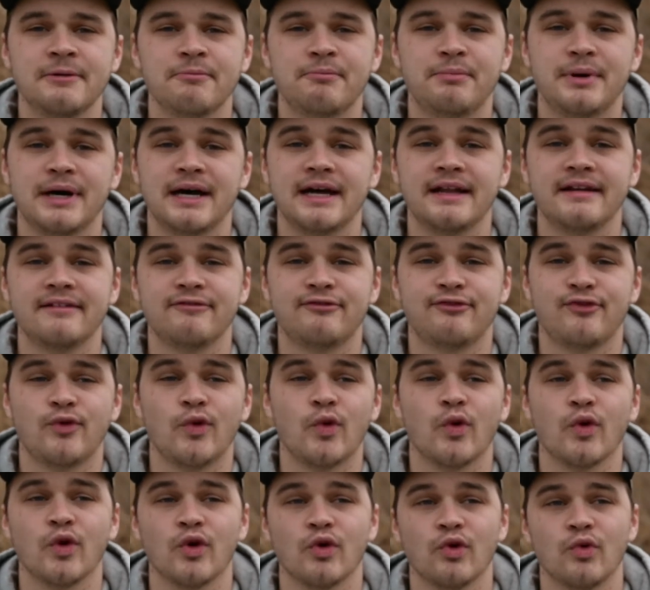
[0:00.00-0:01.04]
But
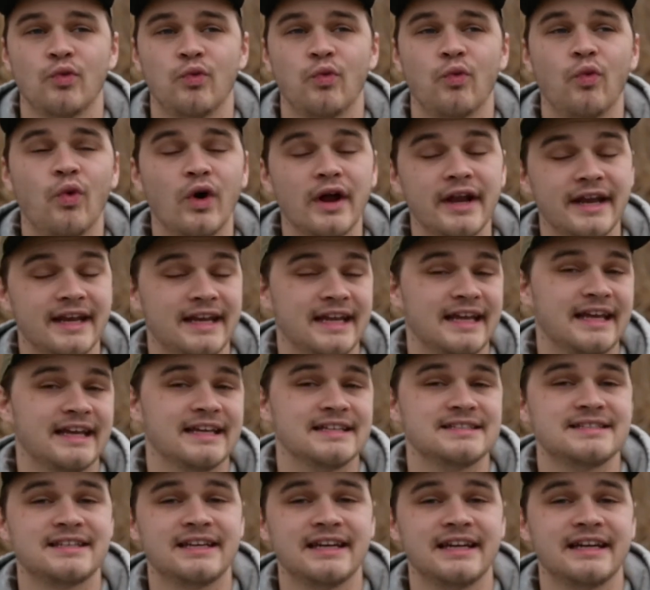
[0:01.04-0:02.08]
for what it
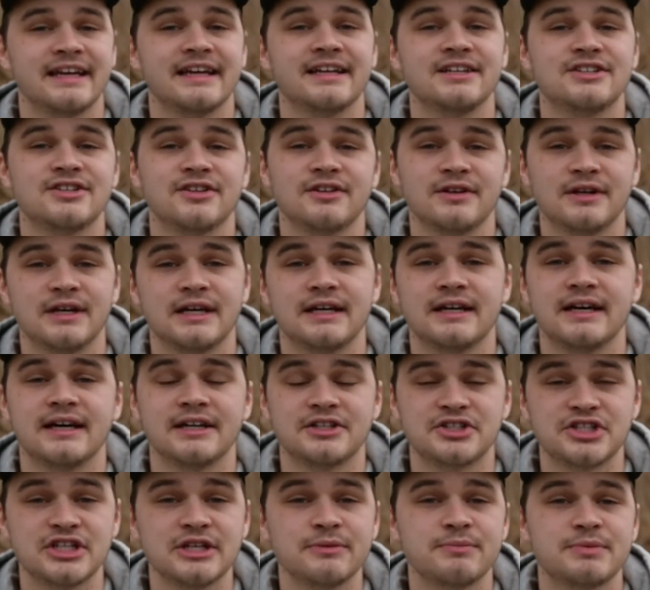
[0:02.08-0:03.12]
is, getting into a
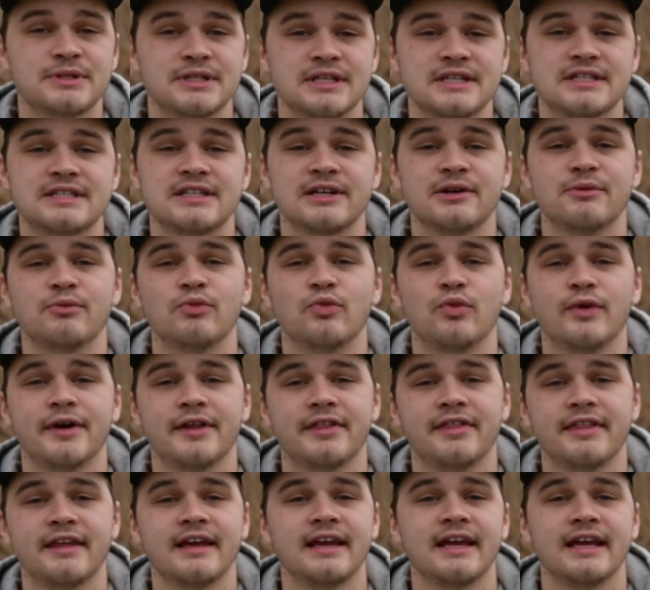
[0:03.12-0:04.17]
cheap system with
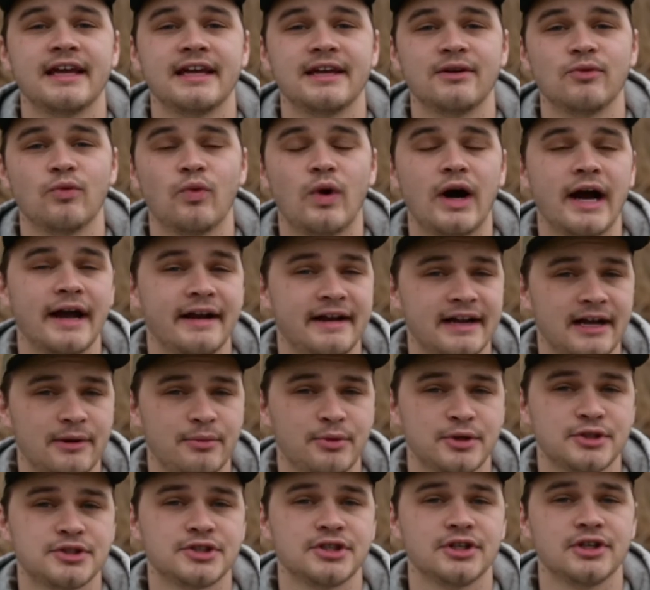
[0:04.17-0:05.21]
a wide
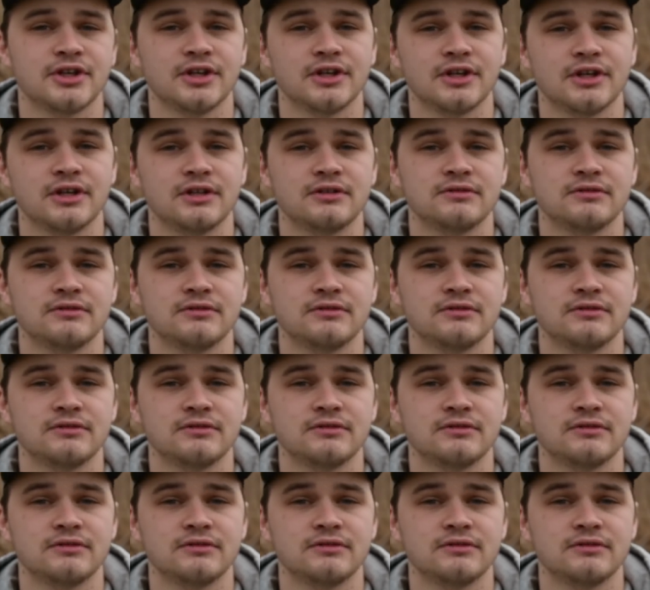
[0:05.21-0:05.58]
aperture,